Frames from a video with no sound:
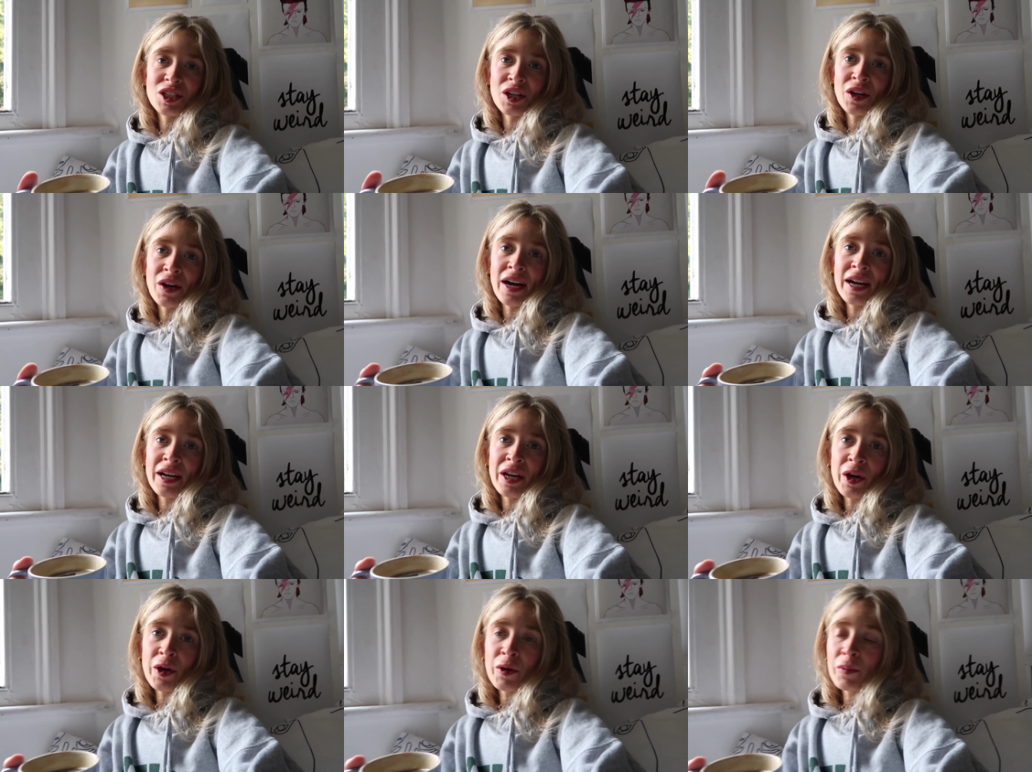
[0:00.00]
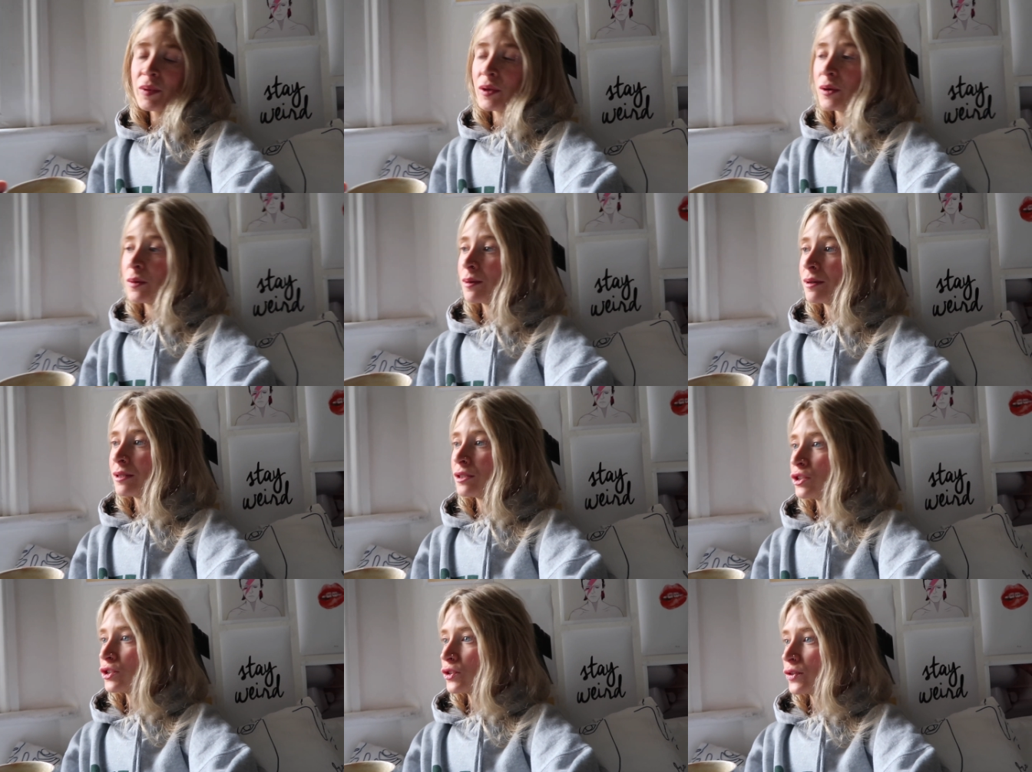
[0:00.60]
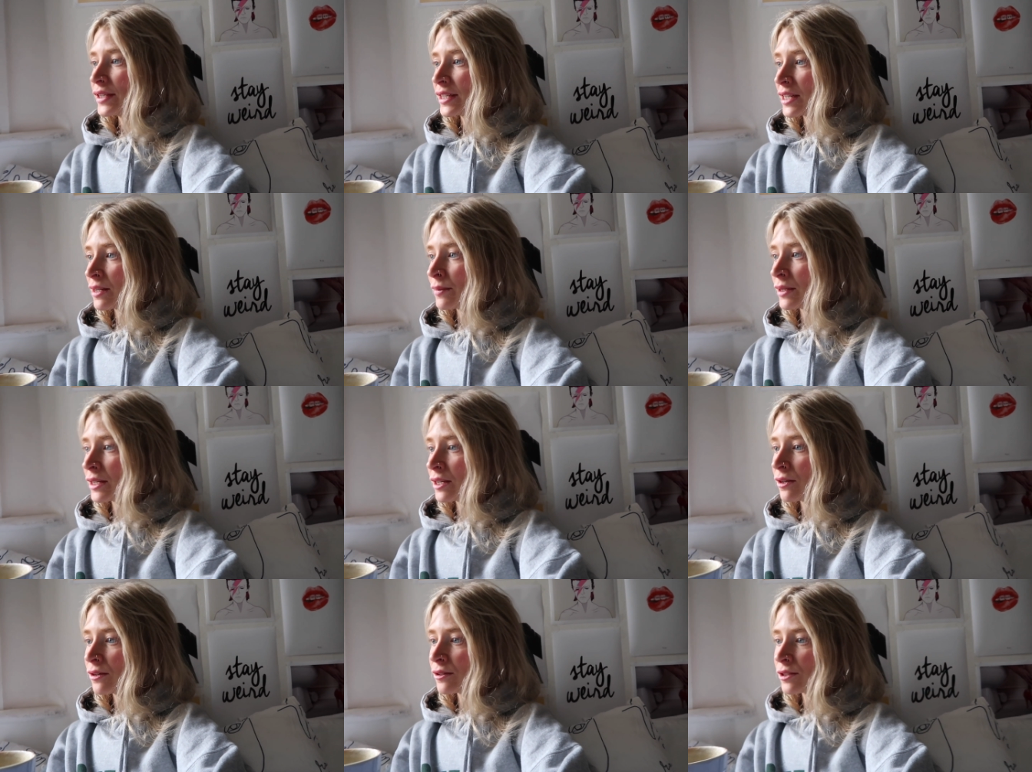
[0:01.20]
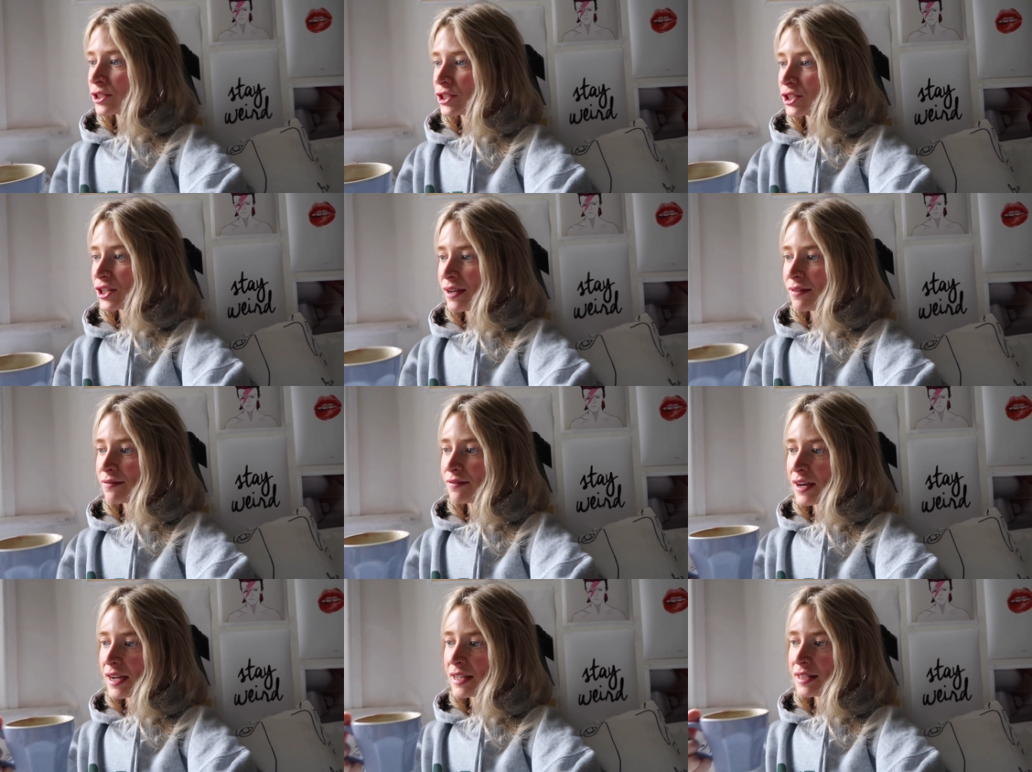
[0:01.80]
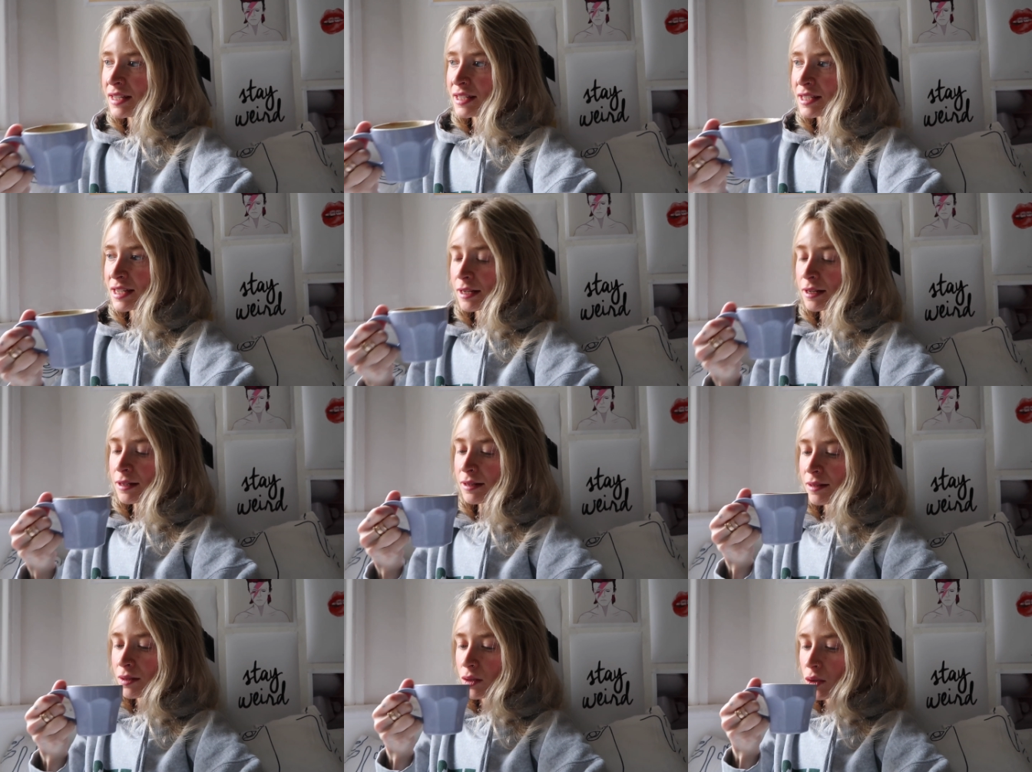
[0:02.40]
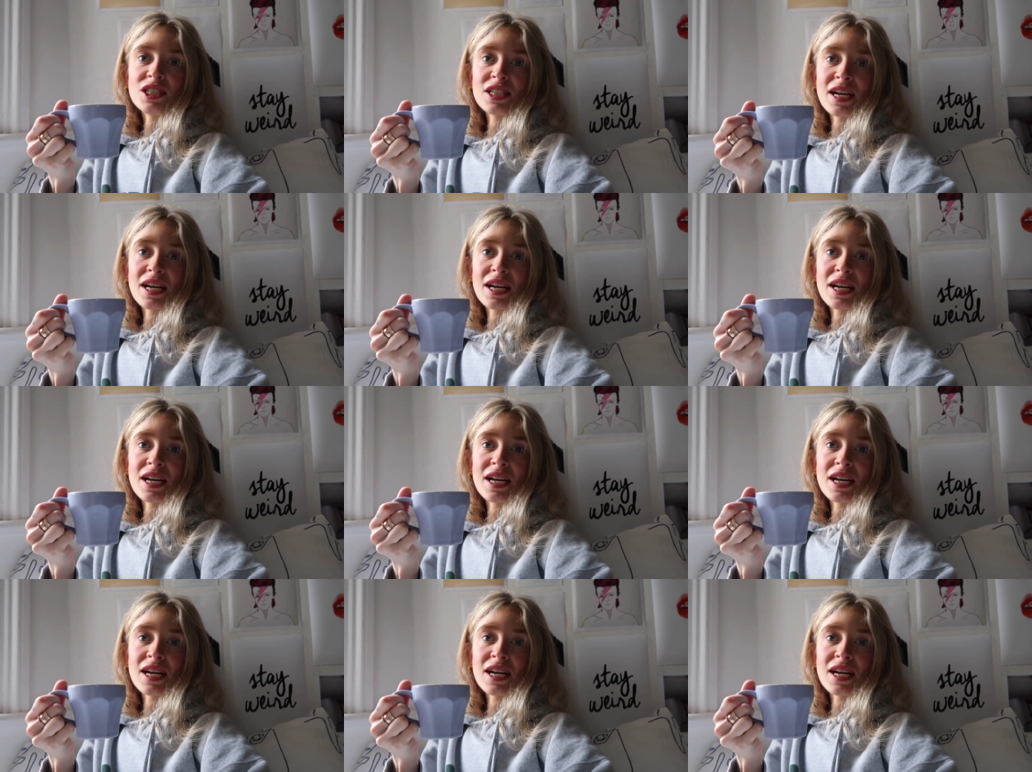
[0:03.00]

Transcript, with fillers: so i hope you will enjoy coming along to try and find these little